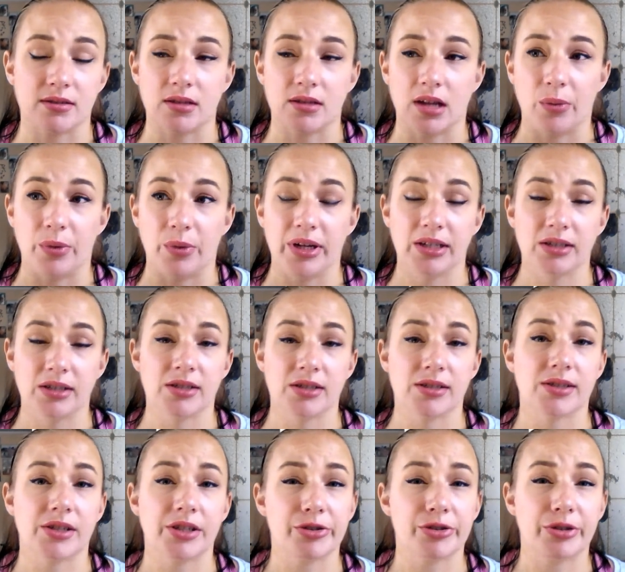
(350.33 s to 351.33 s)
I went into
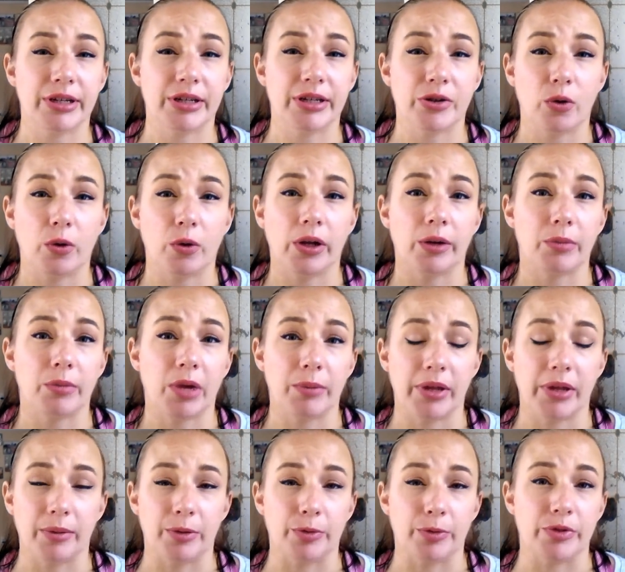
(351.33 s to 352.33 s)
surgery knowing my
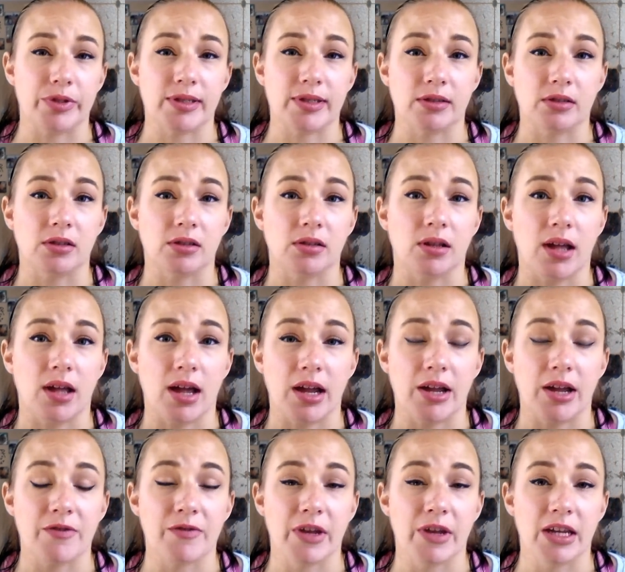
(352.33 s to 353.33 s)
baby was still
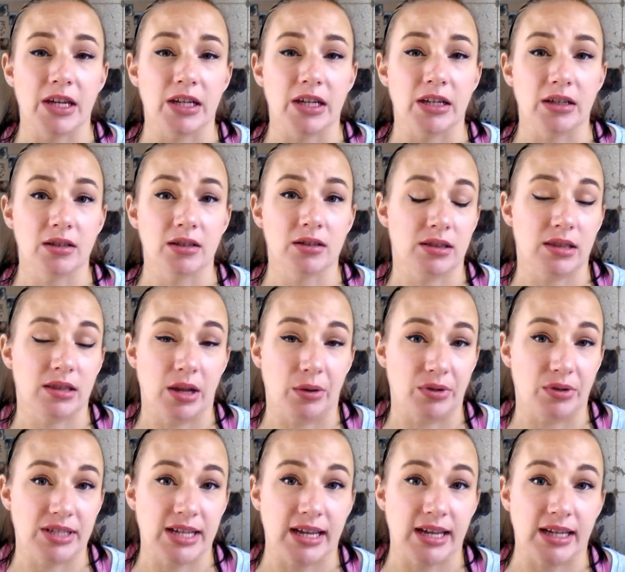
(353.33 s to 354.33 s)
alive and they
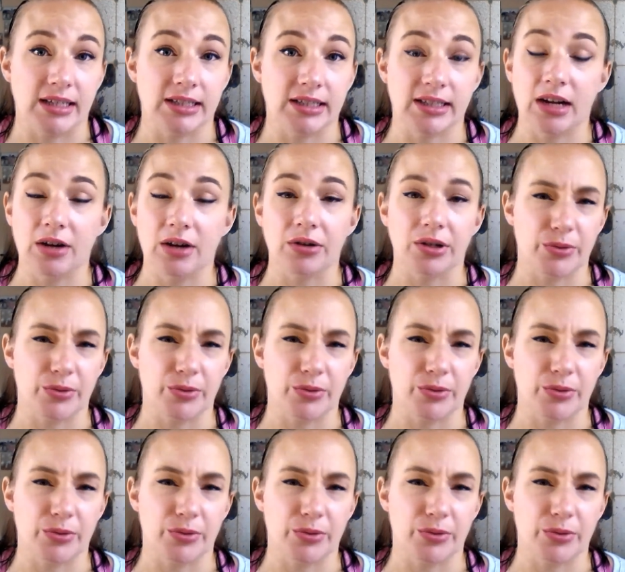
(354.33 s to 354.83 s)
were taking it out.